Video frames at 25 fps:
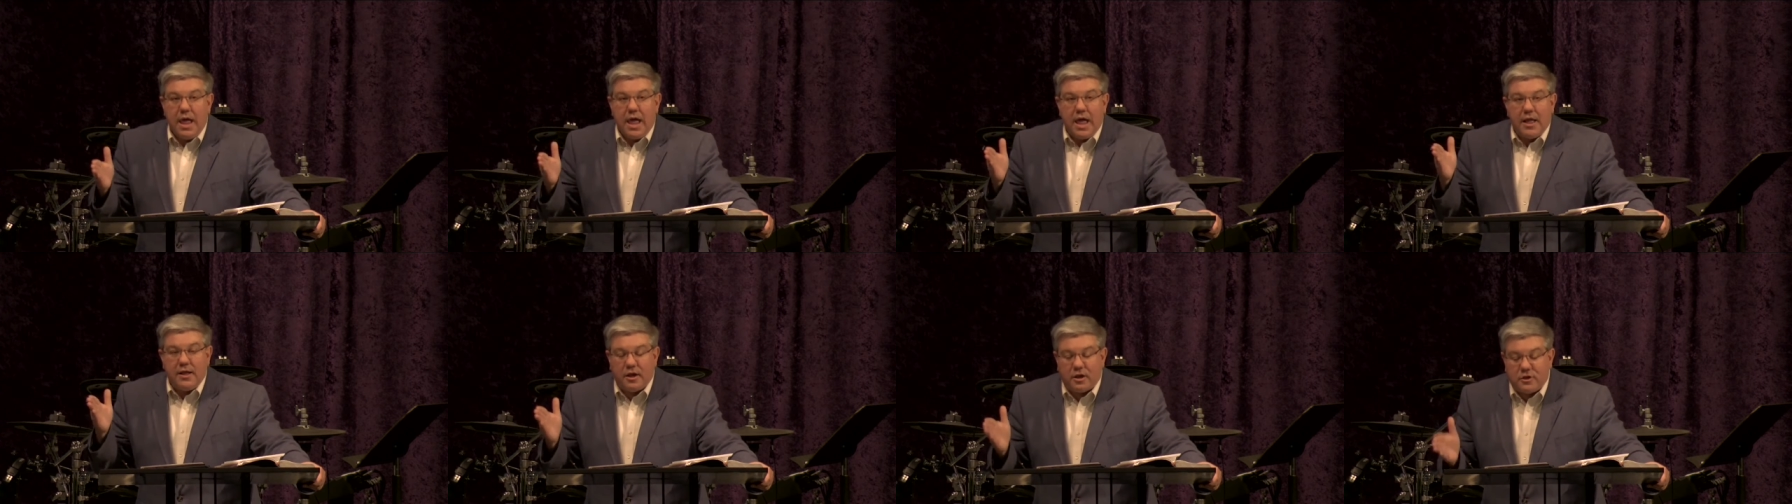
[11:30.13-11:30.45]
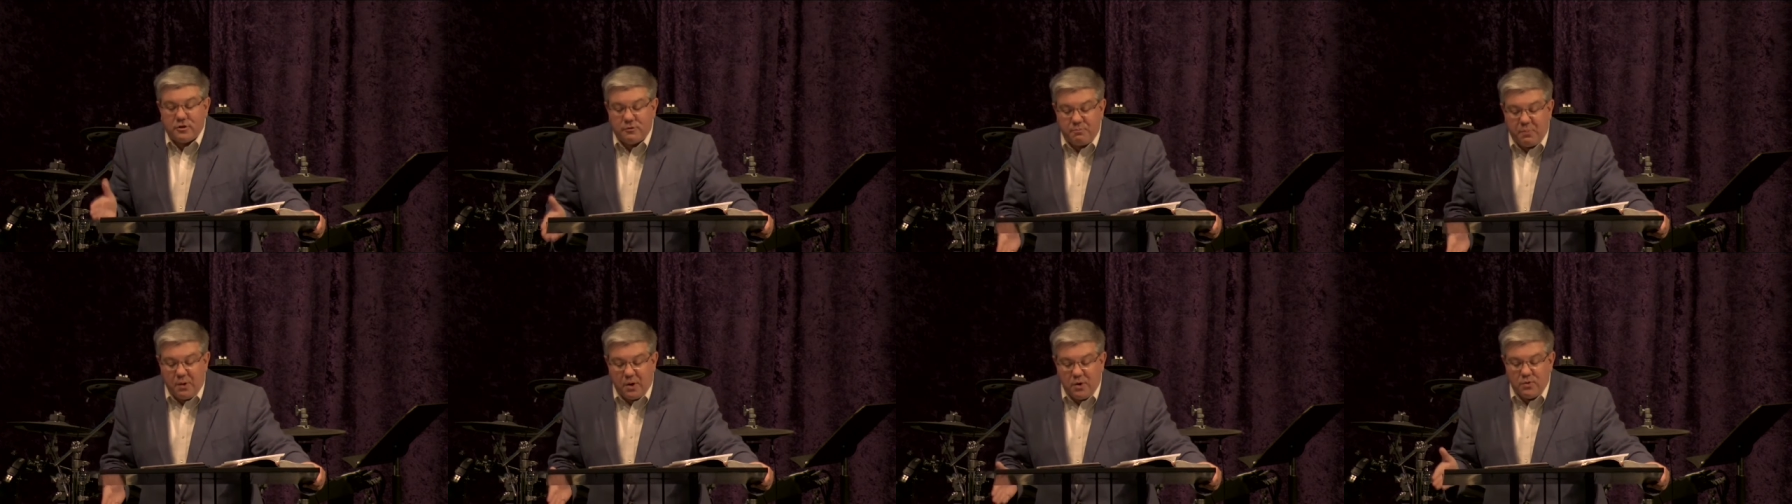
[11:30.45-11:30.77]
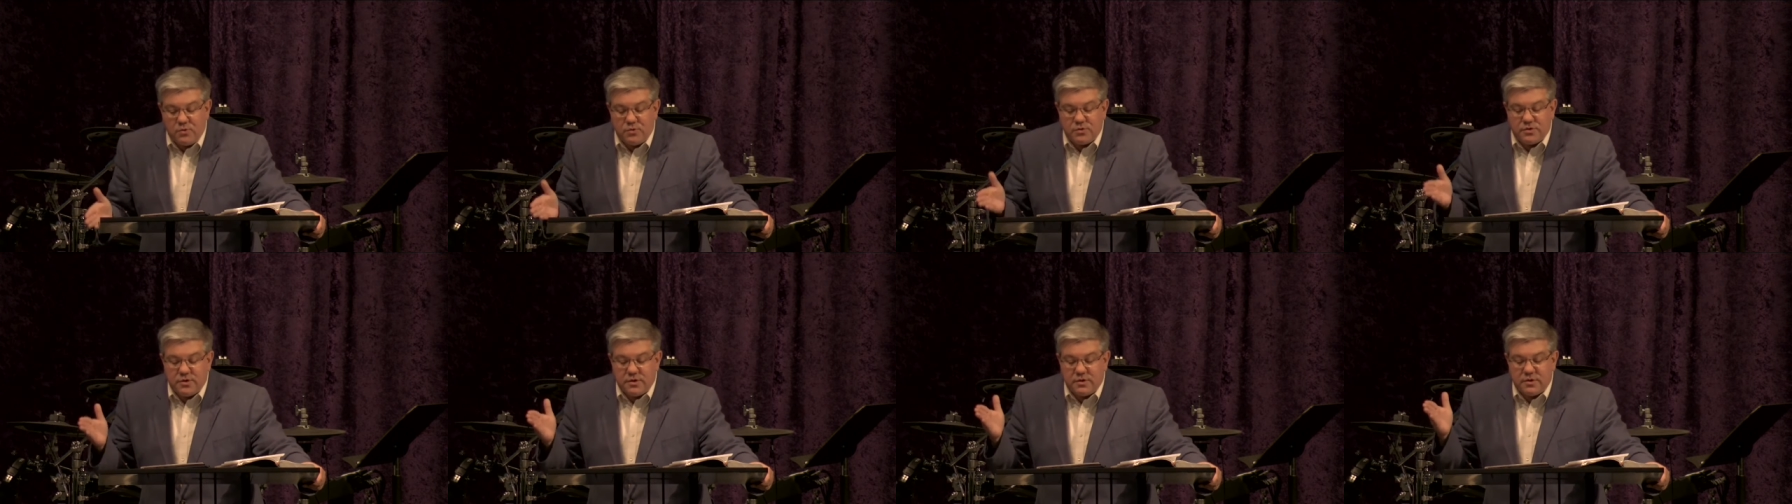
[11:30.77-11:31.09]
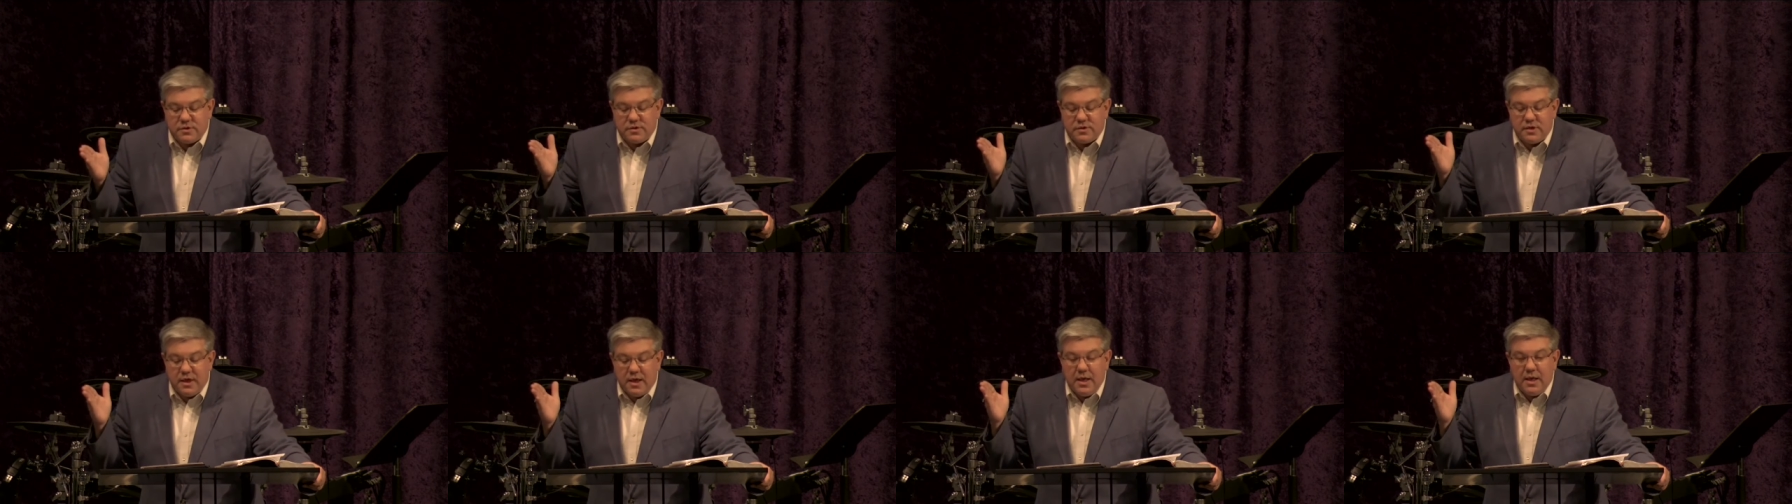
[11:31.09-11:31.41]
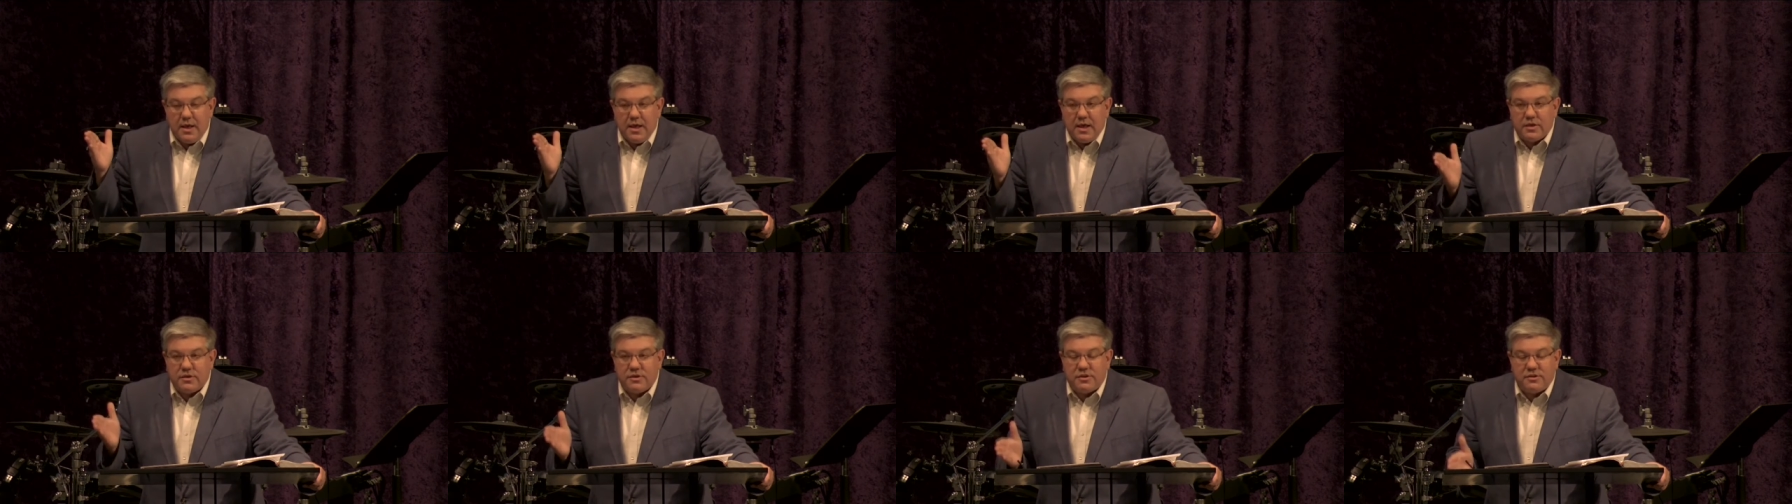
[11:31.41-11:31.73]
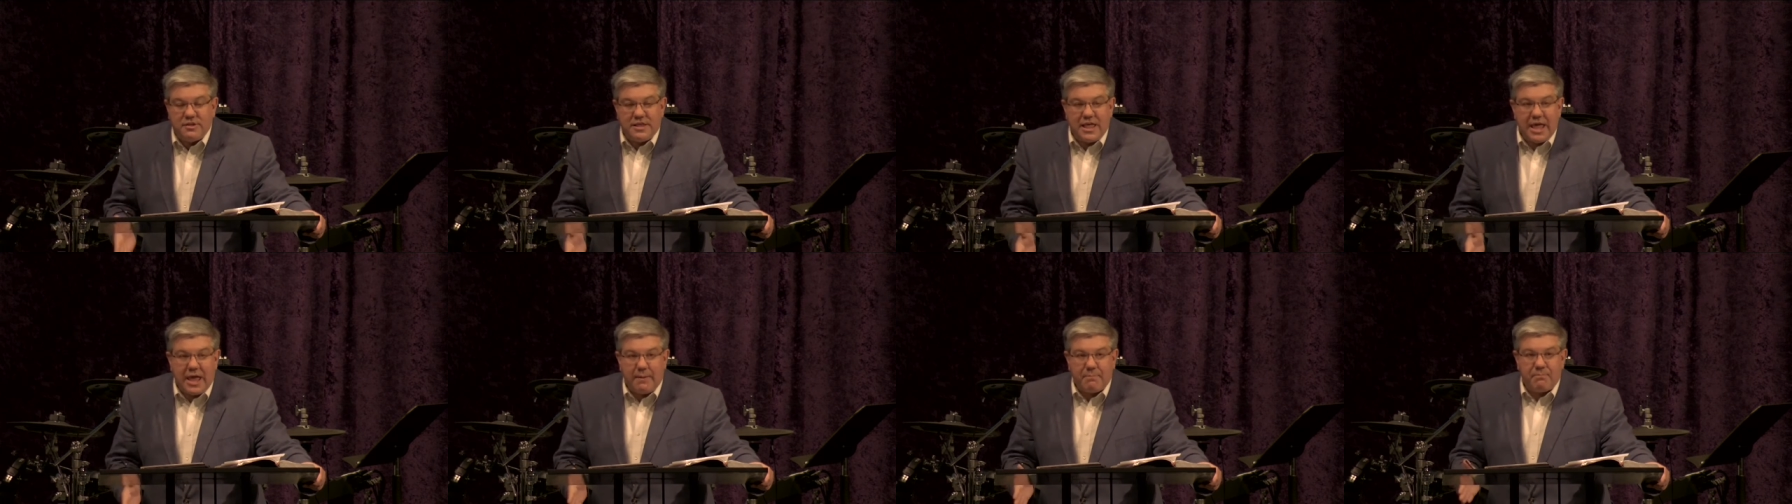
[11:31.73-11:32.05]
and exposes
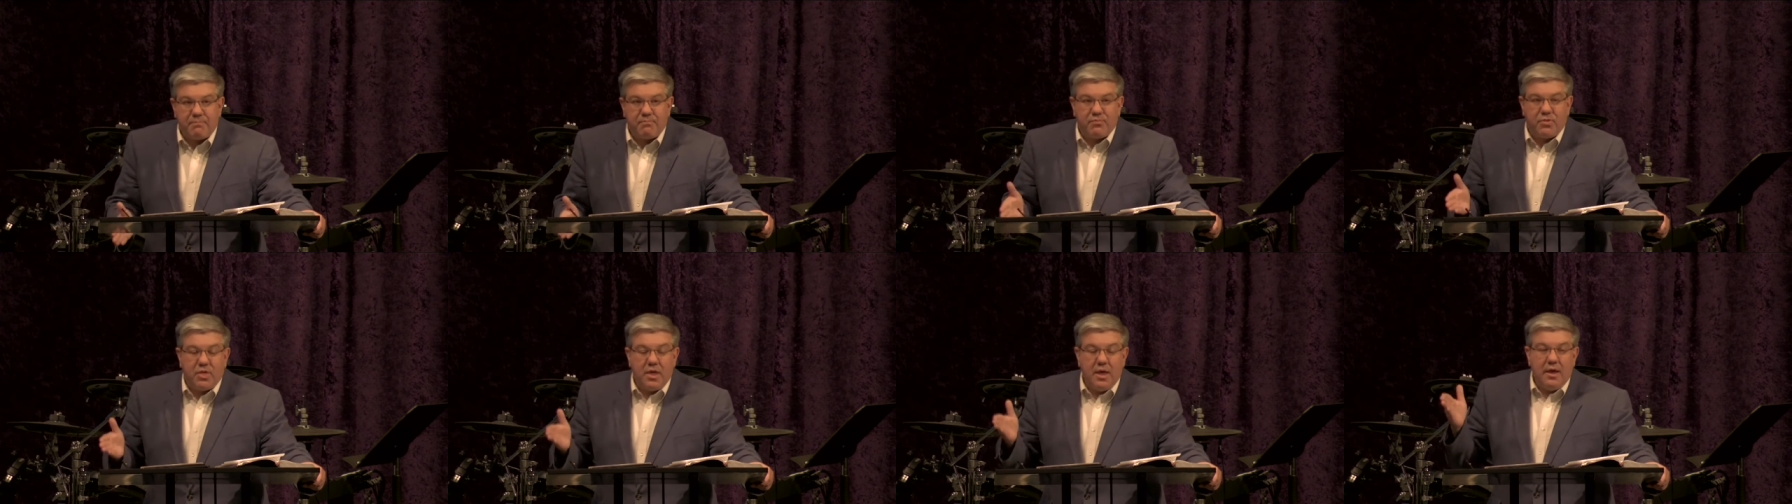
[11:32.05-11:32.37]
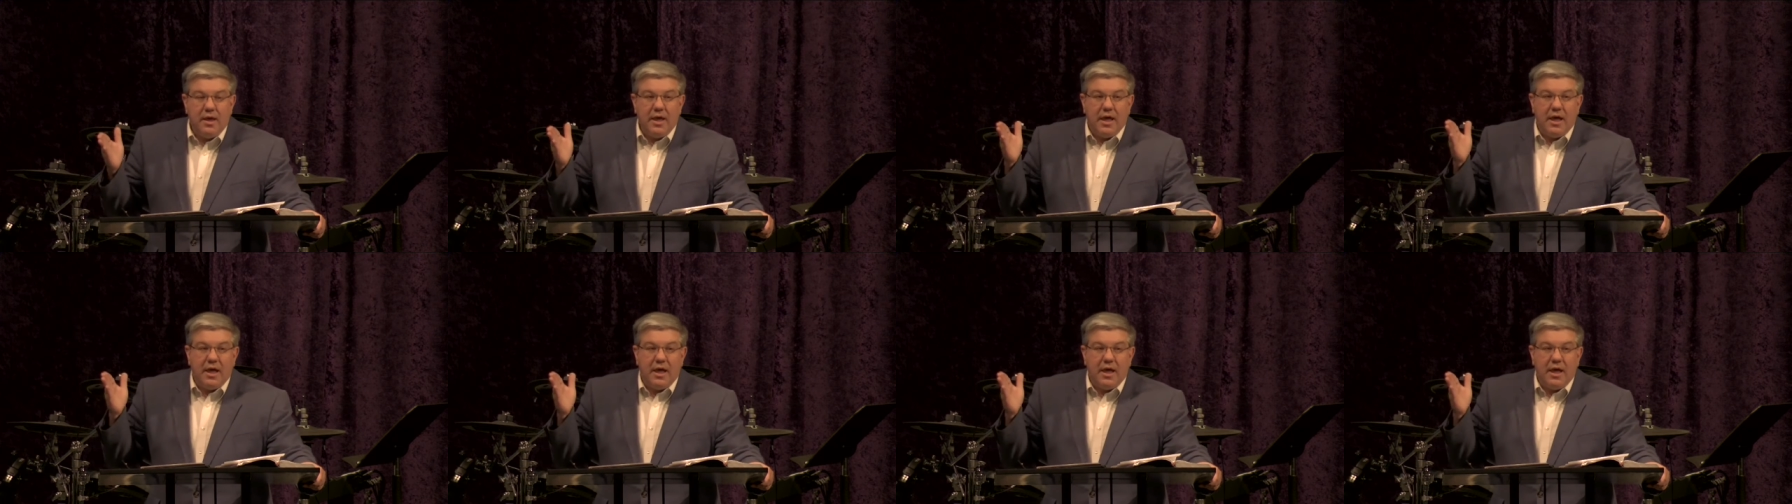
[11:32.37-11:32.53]
its depth